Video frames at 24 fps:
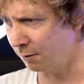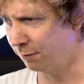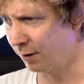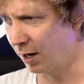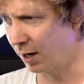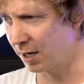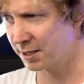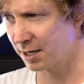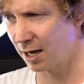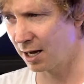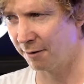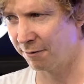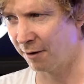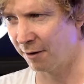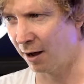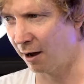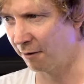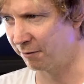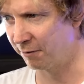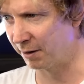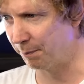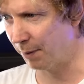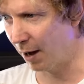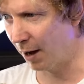First half,
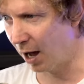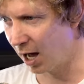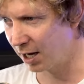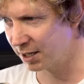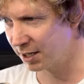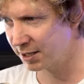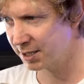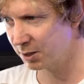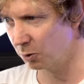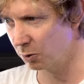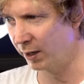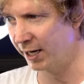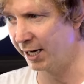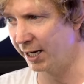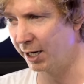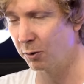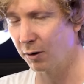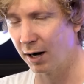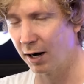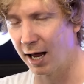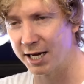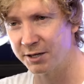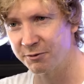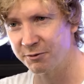Harvey Barnes. We
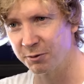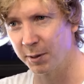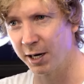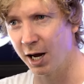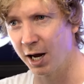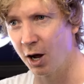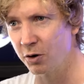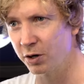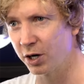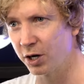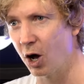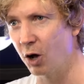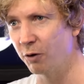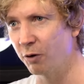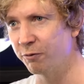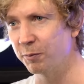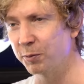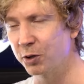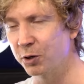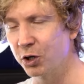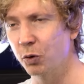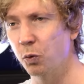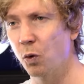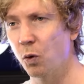equalised from an own goal
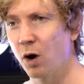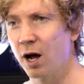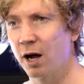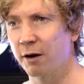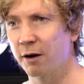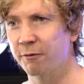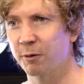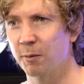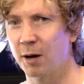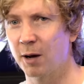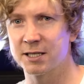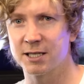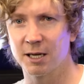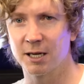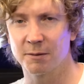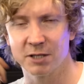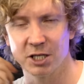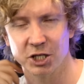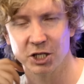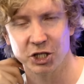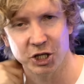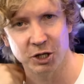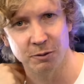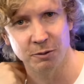from good work from our
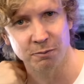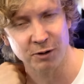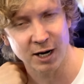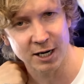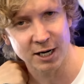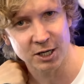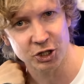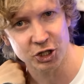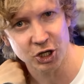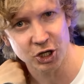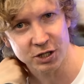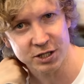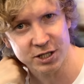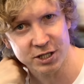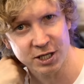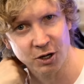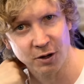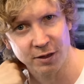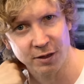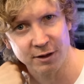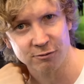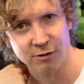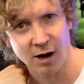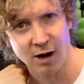substitute, Brennan
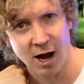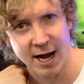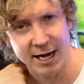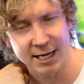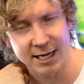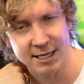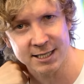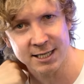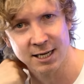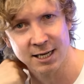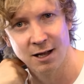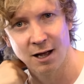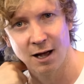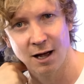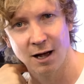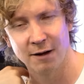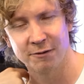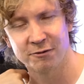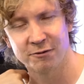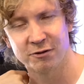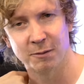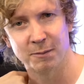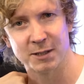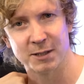Johnson, on the right
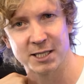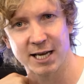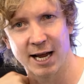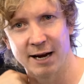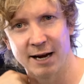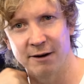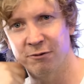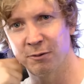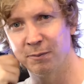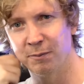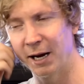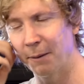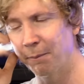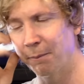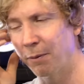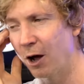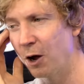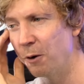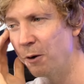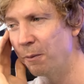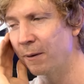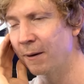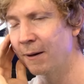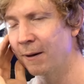after a mistake from Nick
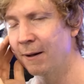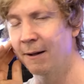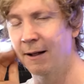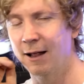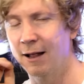Pope.